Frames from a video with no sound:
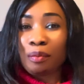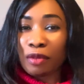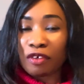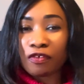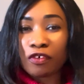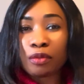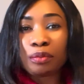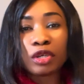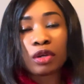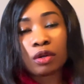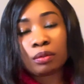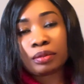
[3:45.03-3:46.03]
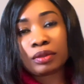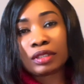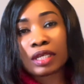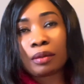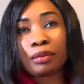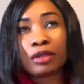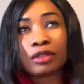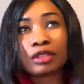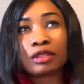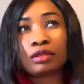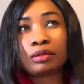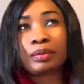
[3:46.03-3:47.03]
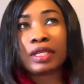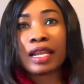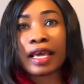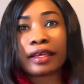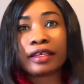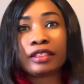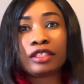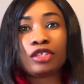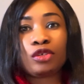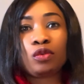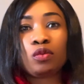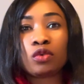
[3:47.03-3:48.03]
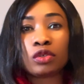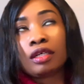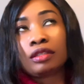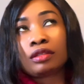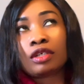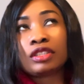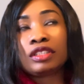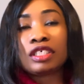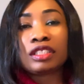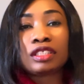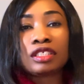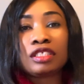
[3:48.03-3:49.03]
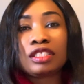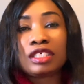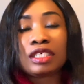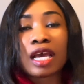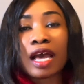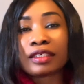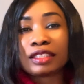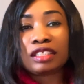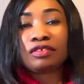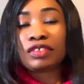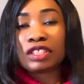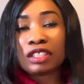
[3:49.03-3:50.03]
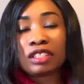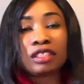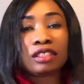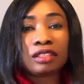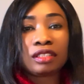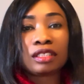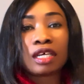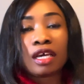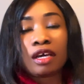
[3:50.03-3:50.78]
performing computer, because it will be like the one coordinating the activities